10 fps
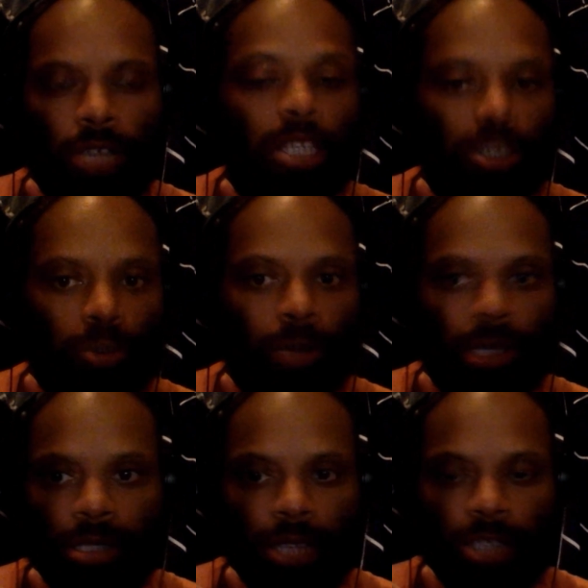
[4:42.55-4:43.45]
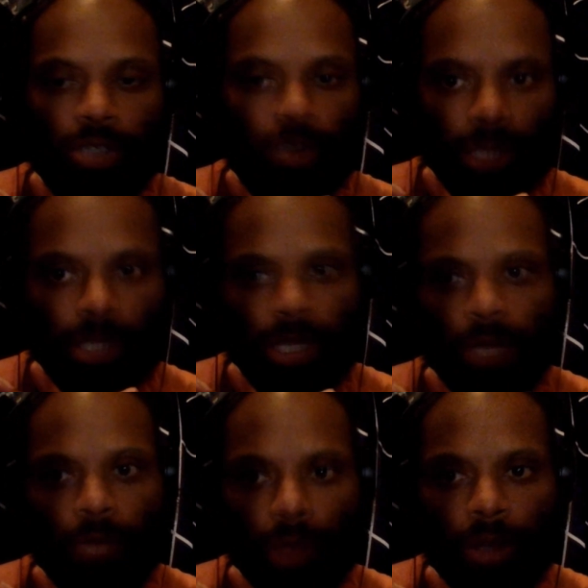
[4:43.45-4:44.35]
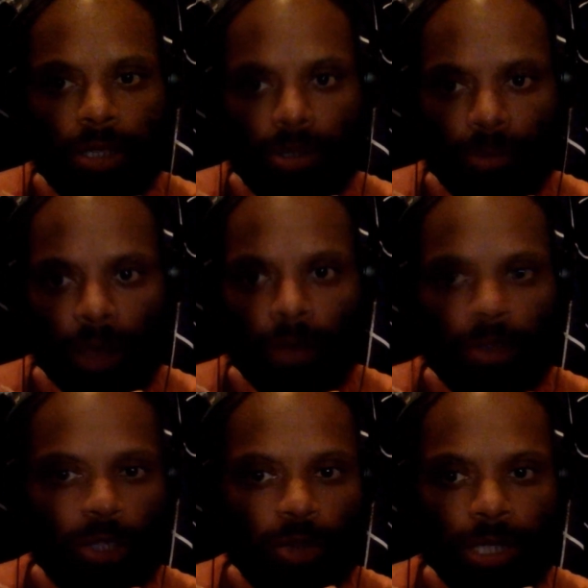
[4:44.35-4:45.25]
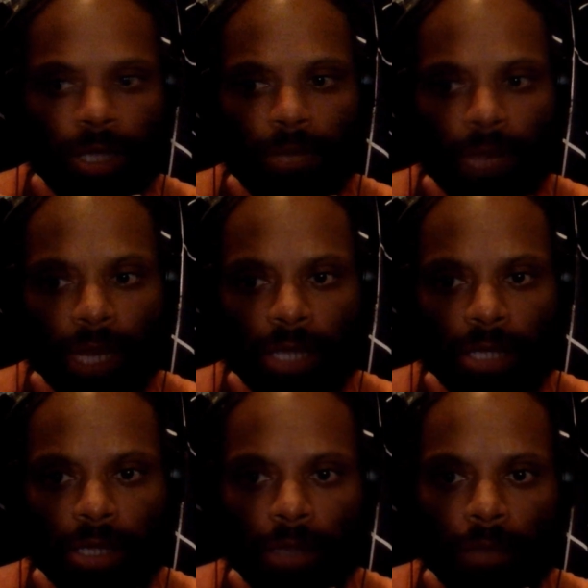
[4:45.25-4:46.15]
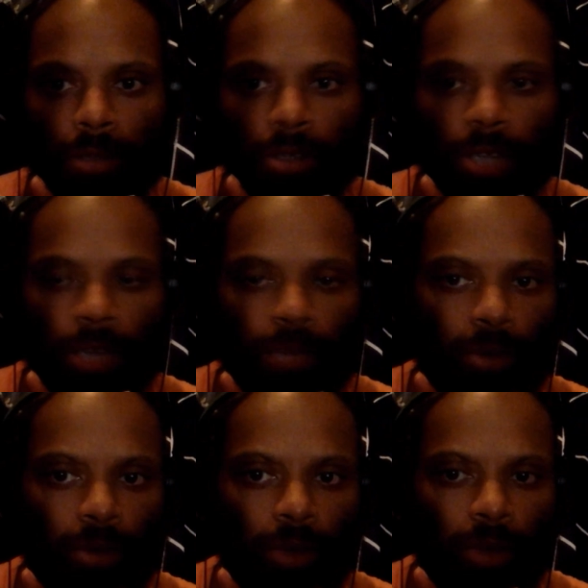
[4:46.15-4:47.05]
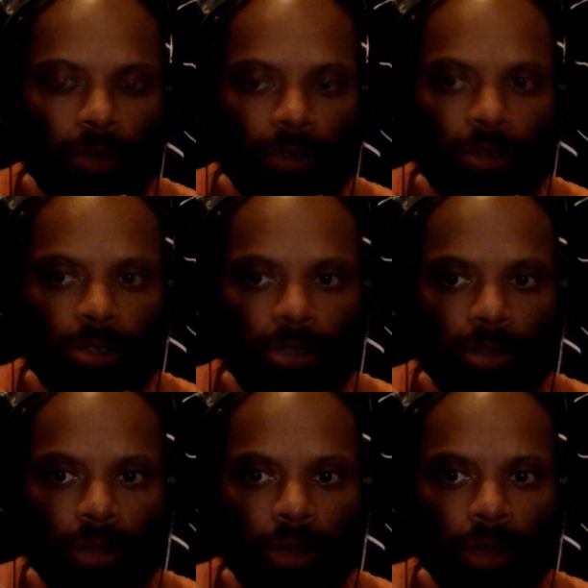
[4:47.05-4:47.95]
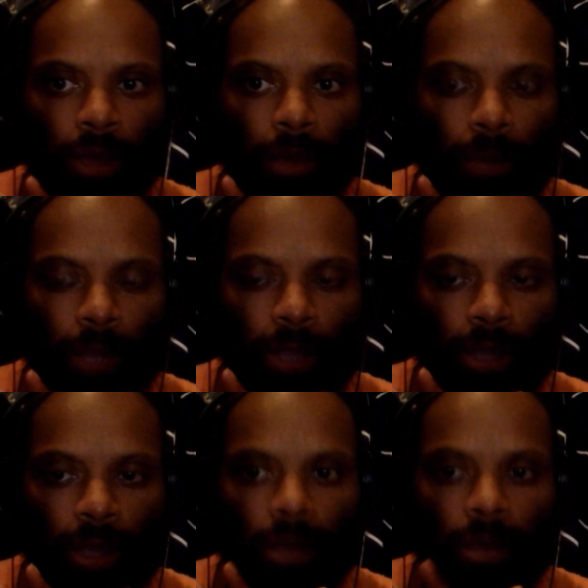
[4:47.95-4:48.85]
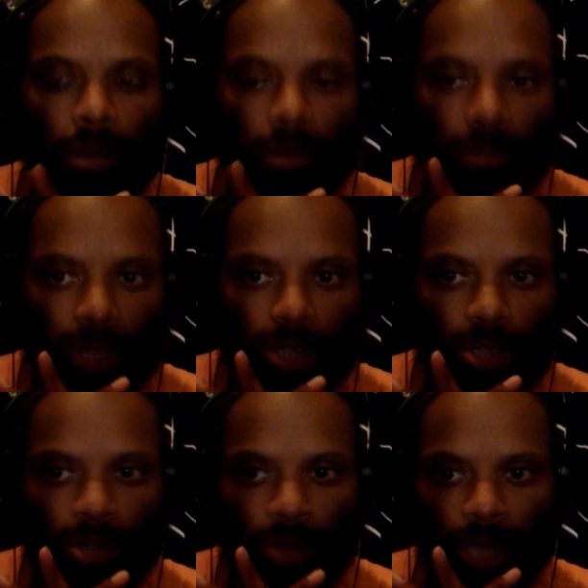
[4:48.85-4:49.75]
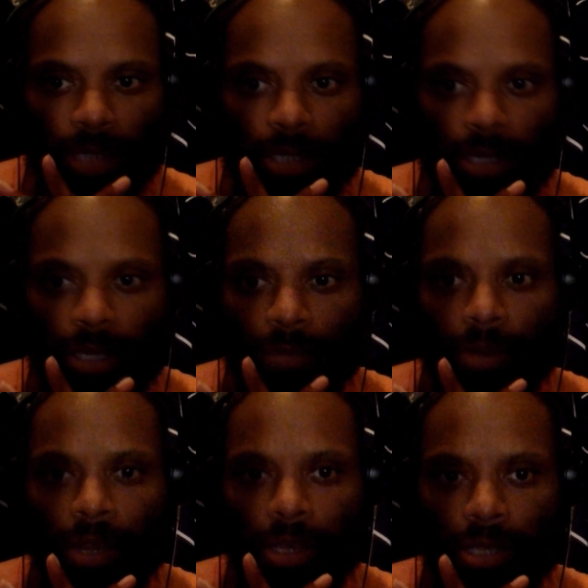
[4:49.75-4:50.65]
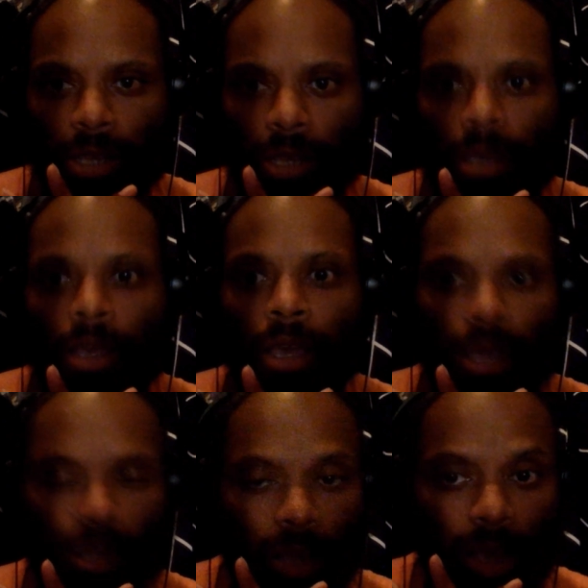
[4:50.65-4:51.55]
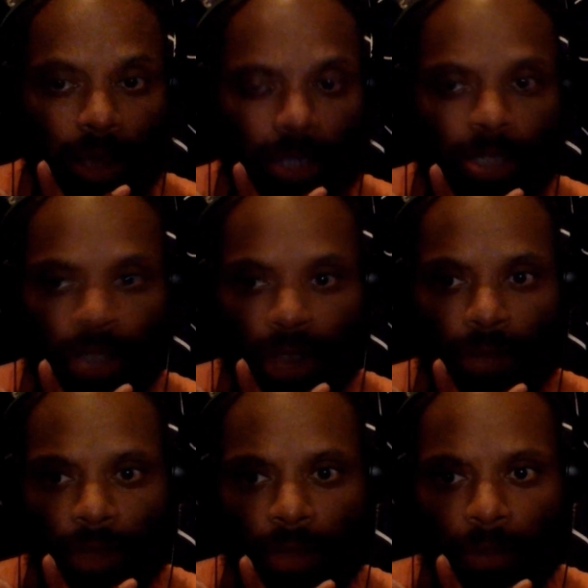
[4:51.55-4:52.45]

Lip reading: They could twist. They're twisting words around or twisting meanings to keep you in confusion. But Yeshua has given us a discernment.